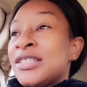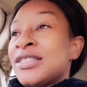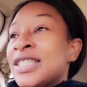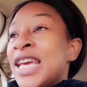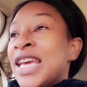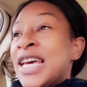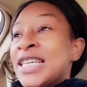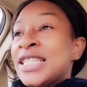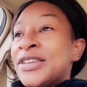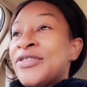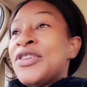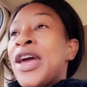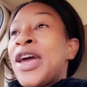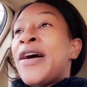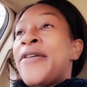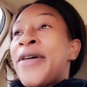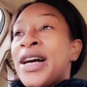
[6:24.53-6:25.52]
Yes, if
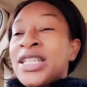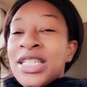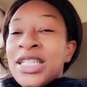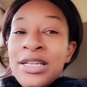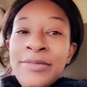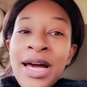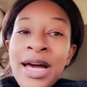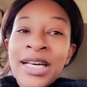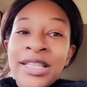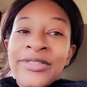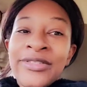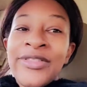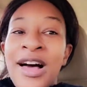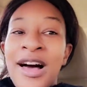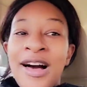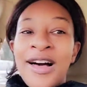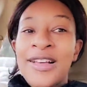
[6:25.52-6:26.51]
you have watched any of my other
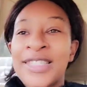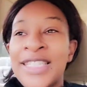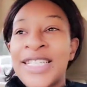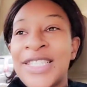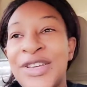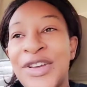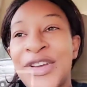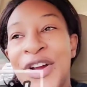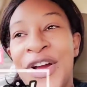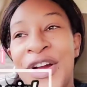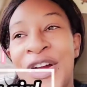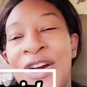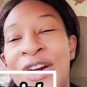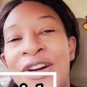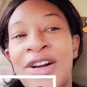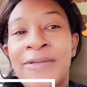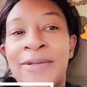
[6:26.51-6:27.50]
vlogs, it's a
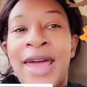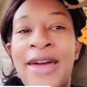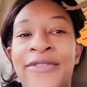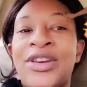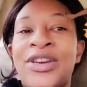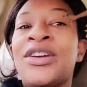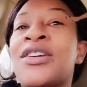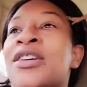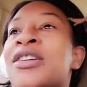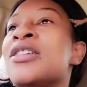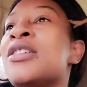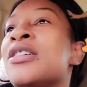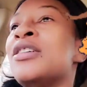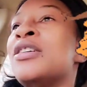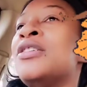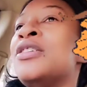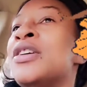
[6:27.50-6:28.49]
girl. I'm having a
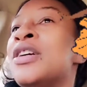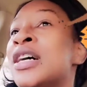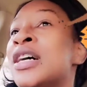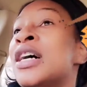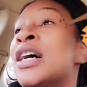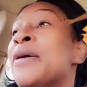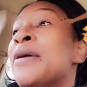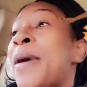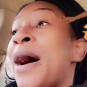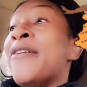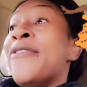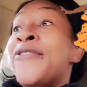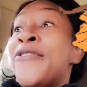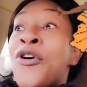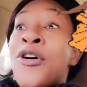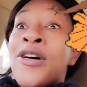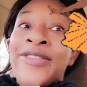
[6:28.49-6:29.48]
girl. My
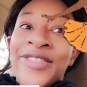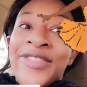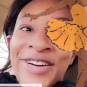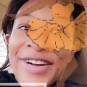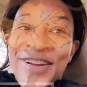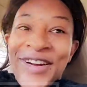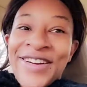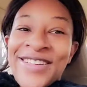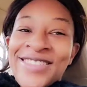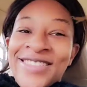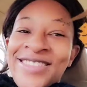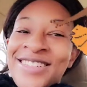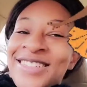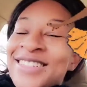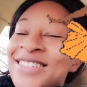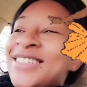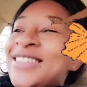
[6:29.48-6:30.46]
4th girl.
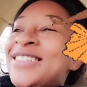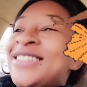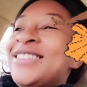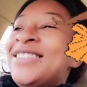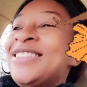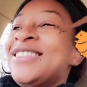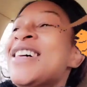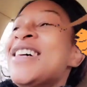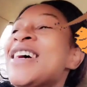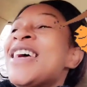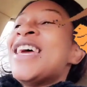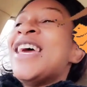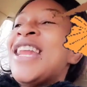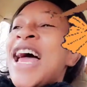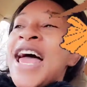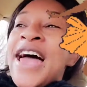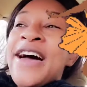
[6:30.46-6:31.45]

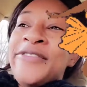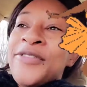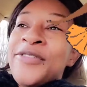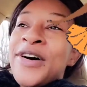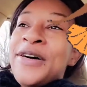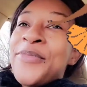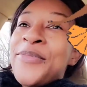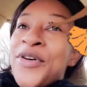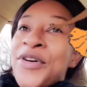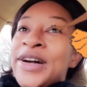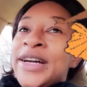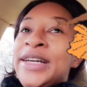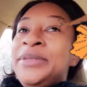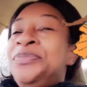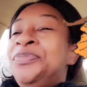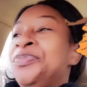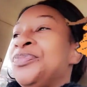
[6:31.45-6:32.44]
And I have 1
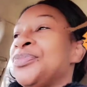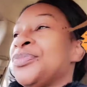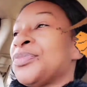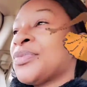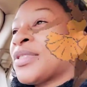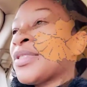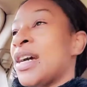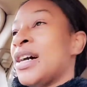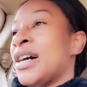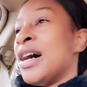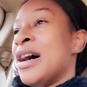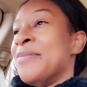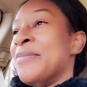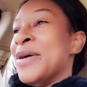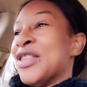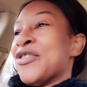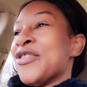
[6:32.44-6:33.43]
boy.
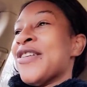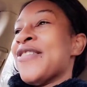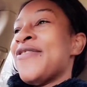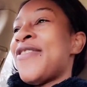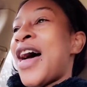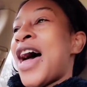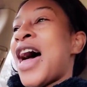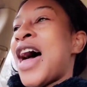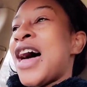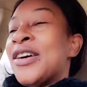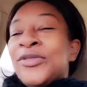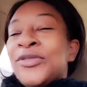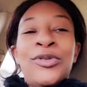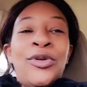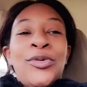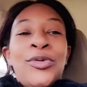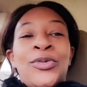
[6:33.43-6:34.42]
Mother of 5.
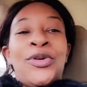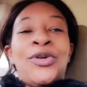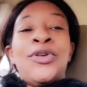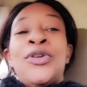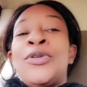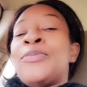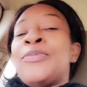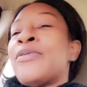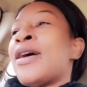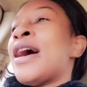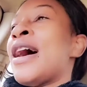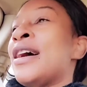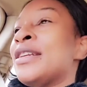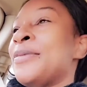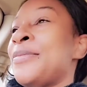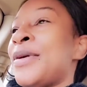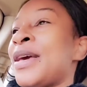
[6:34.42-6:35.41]
Woo woo.
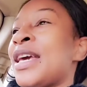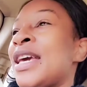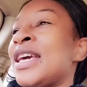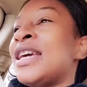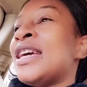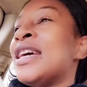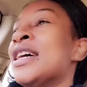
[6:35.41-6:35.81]
Proud to be.